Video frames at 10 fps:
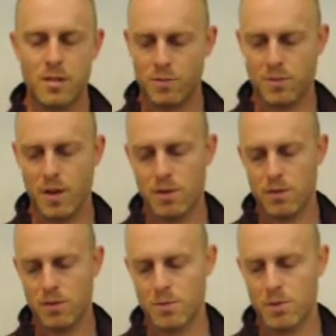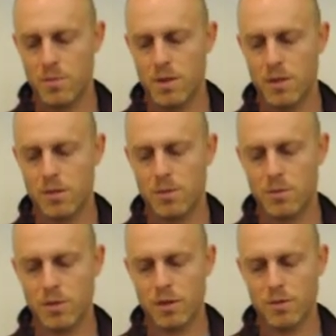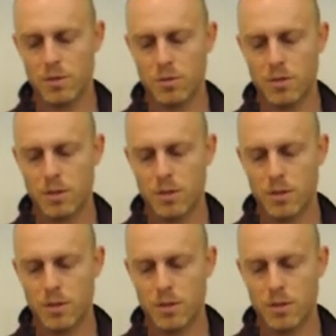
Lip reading: In fact, I'm going to make you have to do it